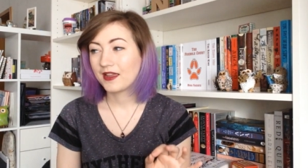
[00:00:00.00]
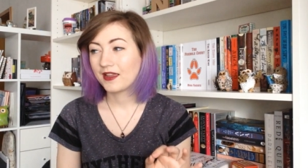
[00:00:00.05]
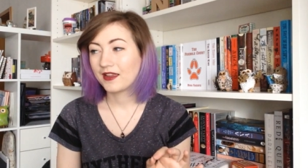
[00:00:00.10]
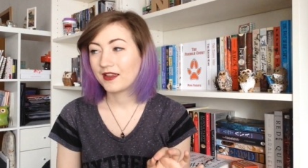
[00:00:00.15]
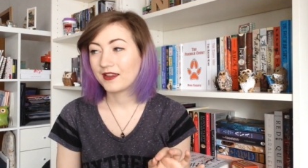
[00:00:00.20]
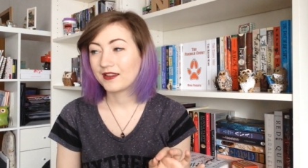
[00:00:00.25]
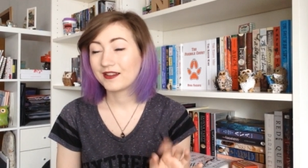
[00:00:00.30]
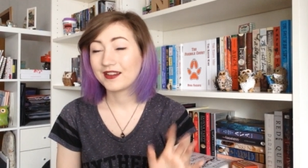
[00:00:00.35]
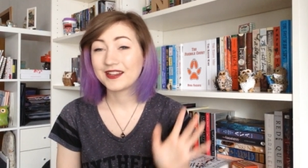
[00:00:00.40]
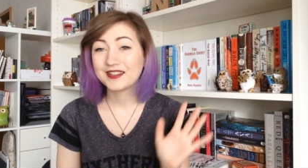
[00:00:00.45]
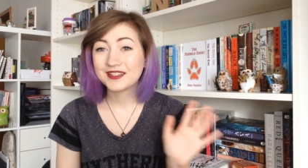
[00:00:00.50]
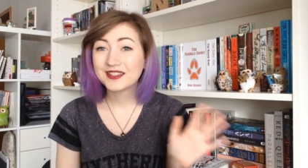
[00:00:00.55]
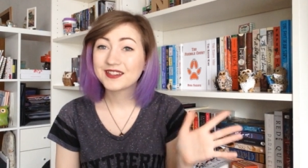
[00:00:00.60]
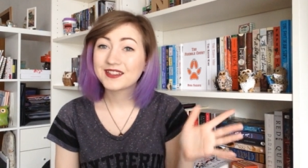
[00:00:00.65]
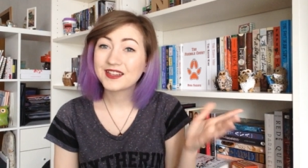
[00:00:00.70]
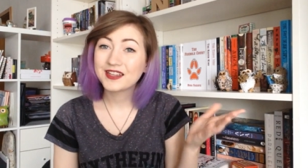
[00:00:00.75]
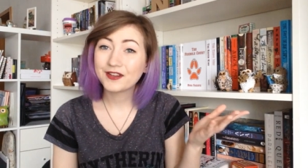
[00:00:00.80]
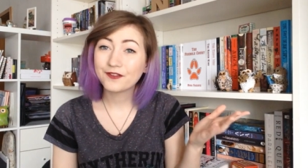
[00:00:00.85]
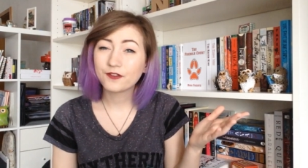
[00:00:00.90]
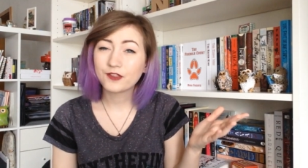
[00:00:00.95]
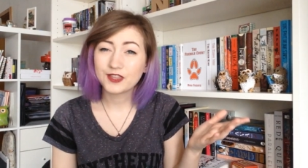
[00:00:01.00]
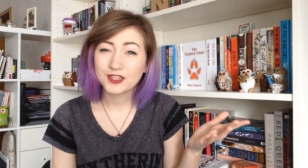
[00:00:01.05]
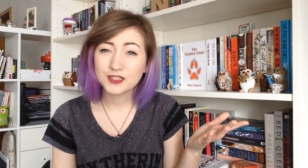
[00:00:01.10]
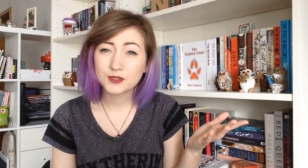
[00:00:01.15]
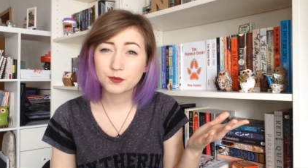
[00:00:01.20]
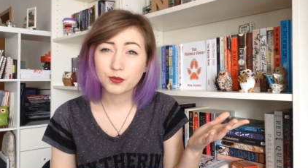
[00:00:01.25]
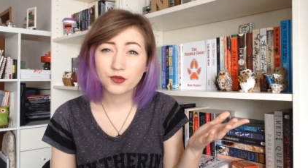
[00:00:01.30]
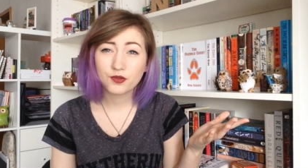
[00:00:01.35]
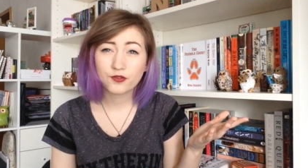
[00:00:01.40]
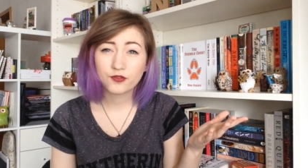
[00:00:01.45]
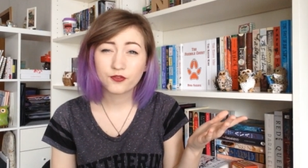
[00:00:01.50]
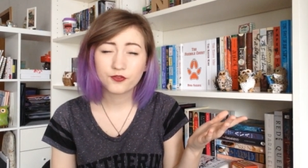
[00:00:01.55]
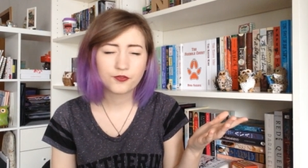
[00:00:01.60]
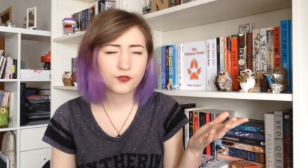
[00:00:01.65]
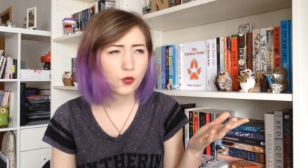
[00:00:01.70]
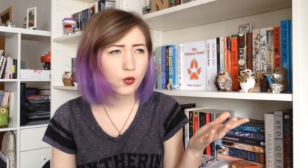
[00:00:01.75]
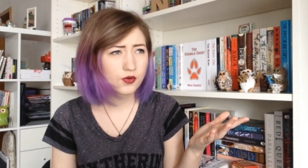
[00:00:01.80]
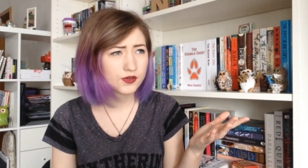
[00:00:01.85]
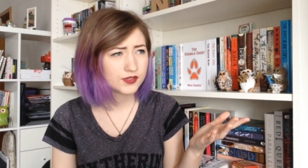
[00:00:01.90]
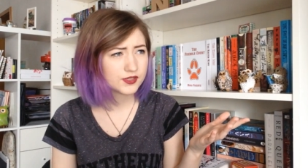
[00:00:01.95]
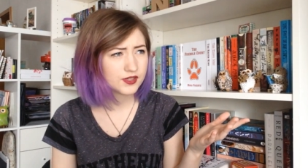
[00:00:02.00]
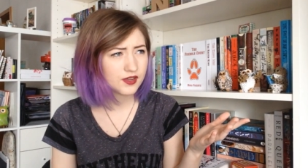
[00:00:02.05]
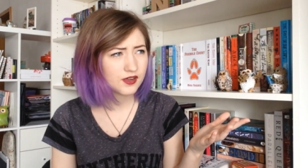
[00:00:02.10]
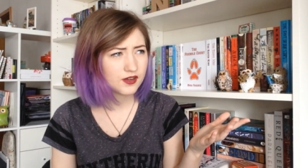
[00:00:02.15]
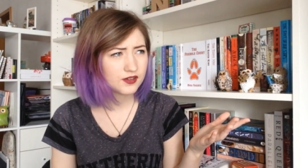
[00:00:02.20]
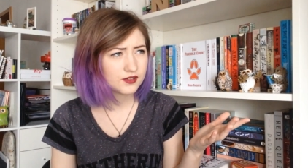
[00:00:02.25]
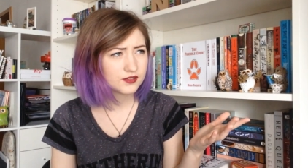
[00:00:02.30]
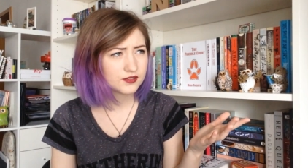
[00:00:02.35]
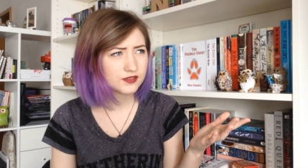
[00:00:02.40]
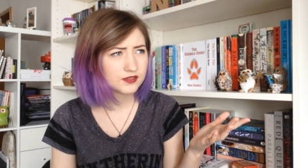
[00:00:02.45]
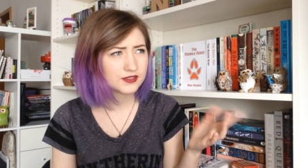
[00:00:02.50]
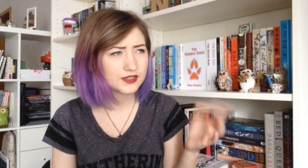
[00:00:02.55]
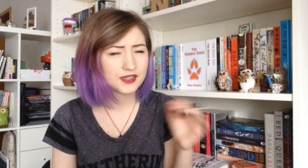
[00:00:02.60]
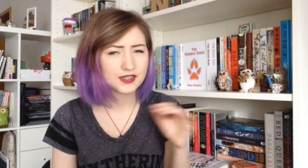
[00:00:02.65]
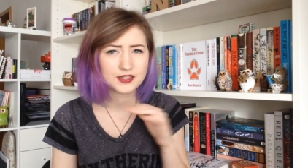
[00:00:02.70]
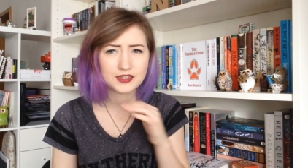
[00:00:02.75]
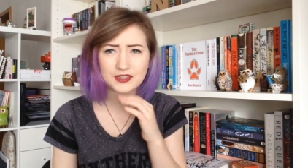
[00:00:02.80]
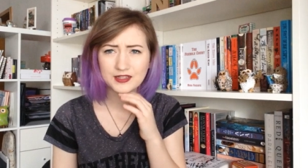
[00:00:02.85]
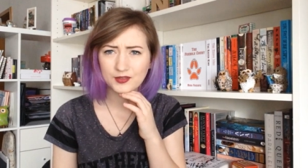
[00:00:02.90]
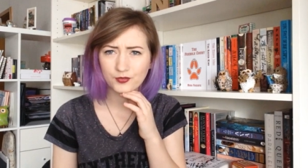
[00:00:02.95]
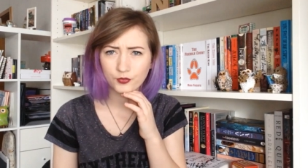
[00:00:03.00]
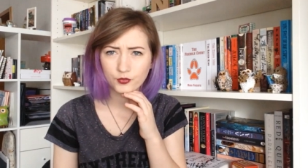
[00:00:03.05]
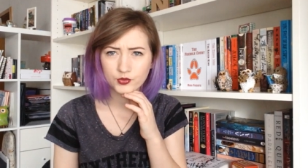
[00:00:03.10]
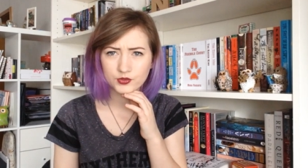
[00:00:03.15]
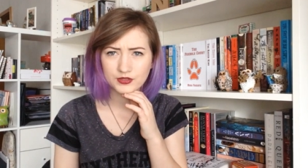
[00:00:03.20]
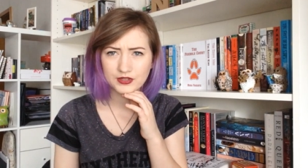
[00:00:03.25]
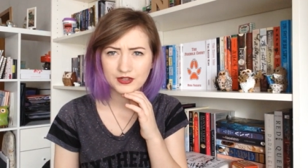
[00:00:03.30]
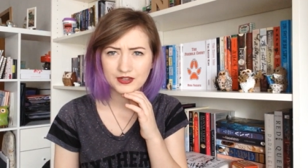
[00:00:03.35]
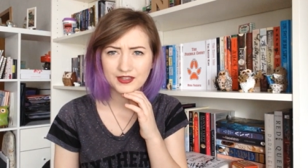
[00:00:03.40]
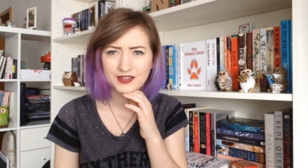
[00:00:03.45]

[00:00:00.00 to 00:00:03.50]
And I did give this book four stars. I think it's four.